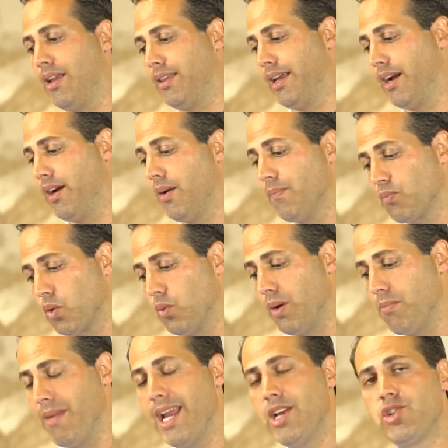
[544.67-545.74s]
out there, we
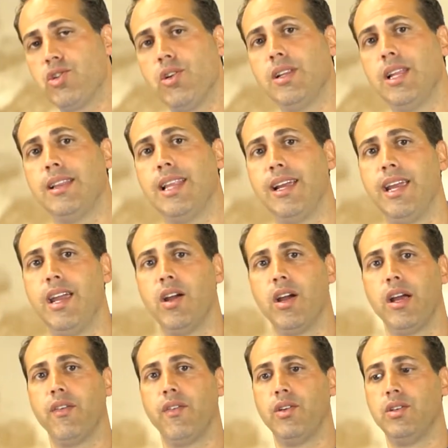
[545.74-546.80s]
make sure that
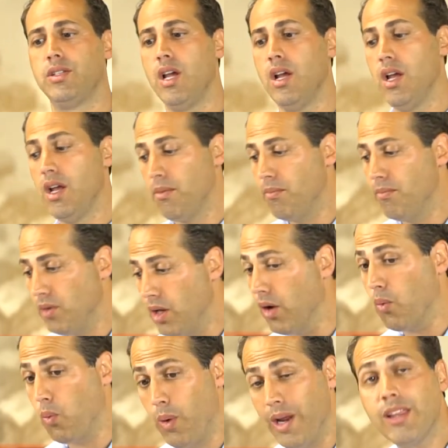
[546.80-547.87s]
caregiver's
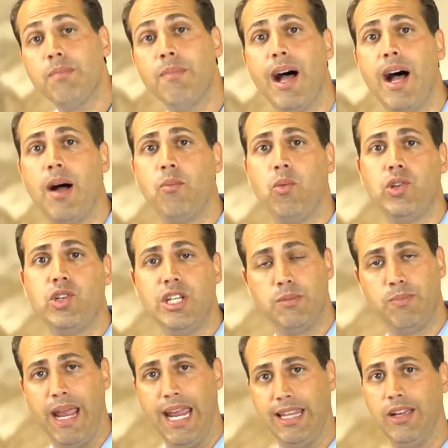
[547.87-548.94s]
with mom when she's
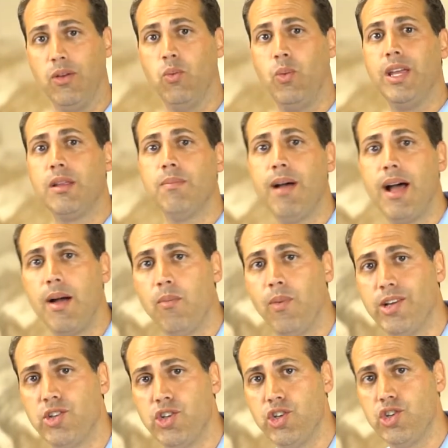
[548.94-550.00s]
bathing, with mom
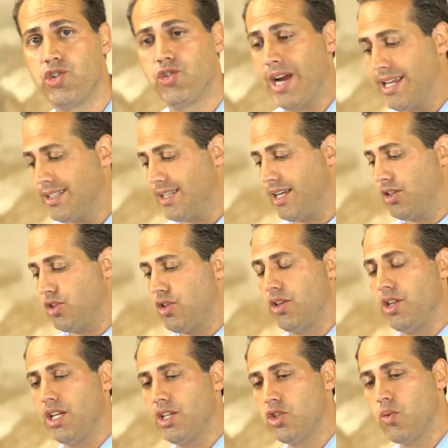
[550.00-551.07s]
when she's dressing, so
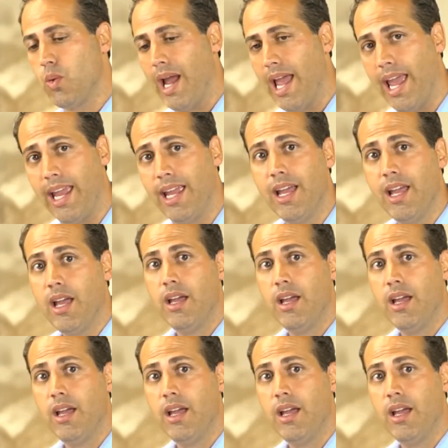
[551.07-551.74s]
this way